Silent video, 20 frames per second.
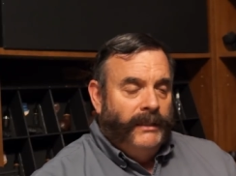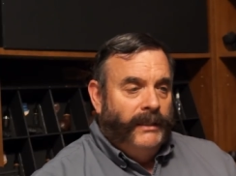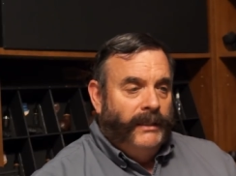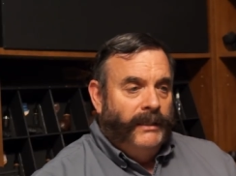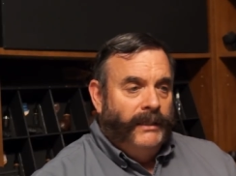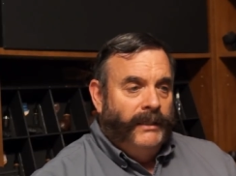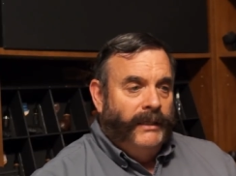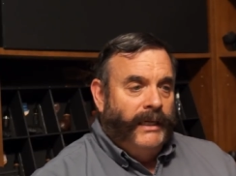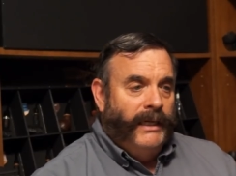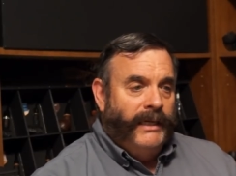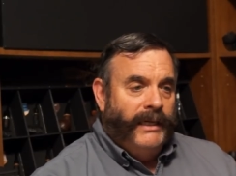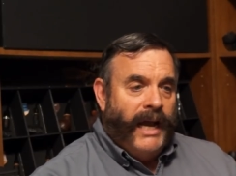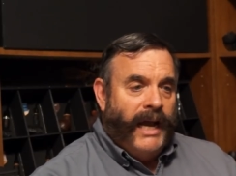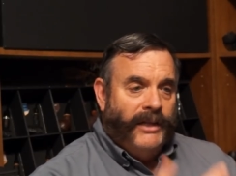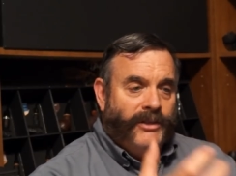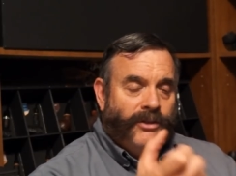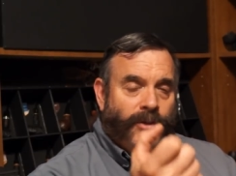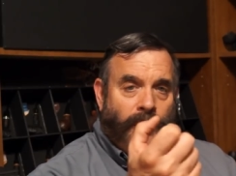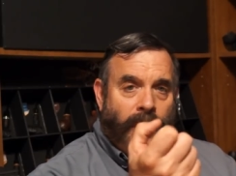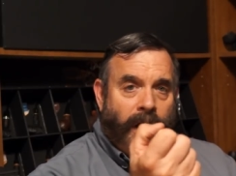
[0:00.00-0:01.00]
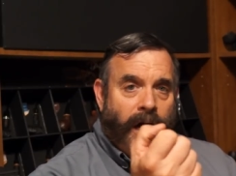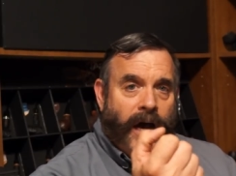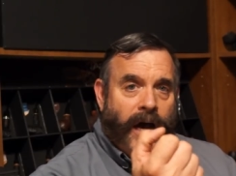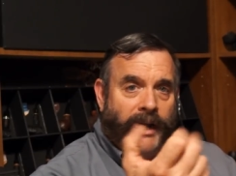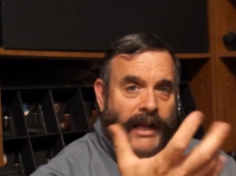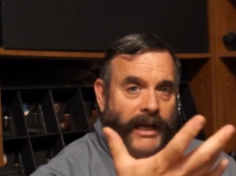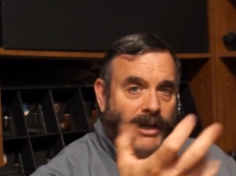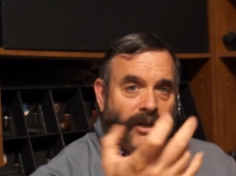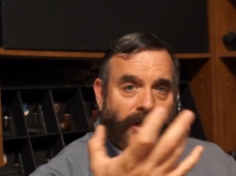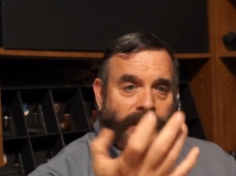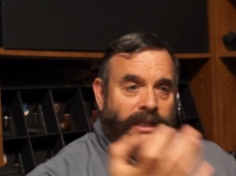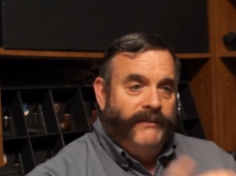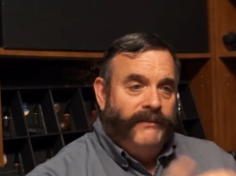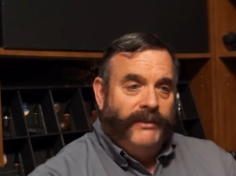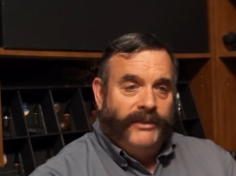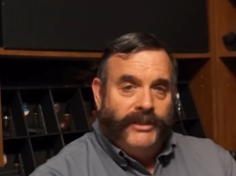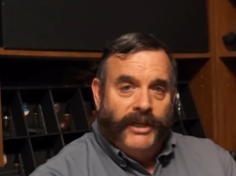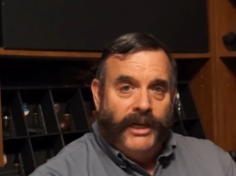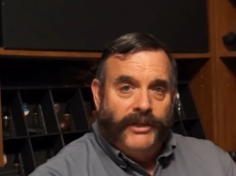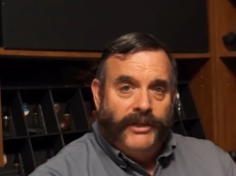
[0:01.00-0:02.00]
Uh, it got so hot I couldn't
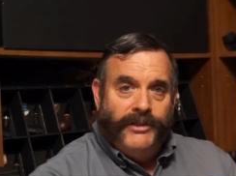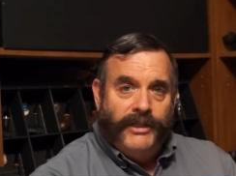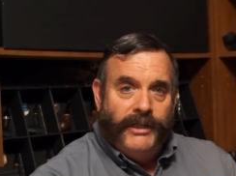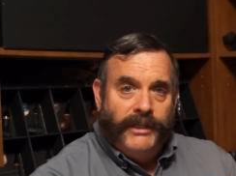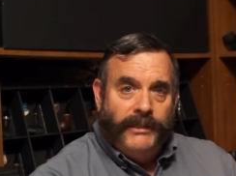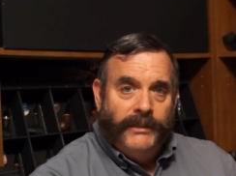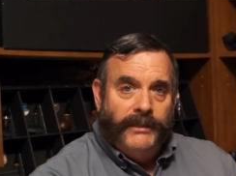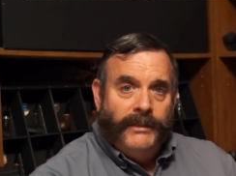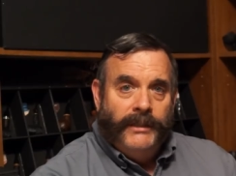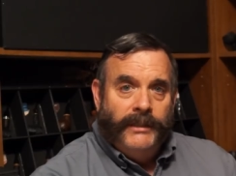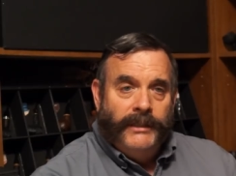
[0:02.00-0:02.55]
even touch it.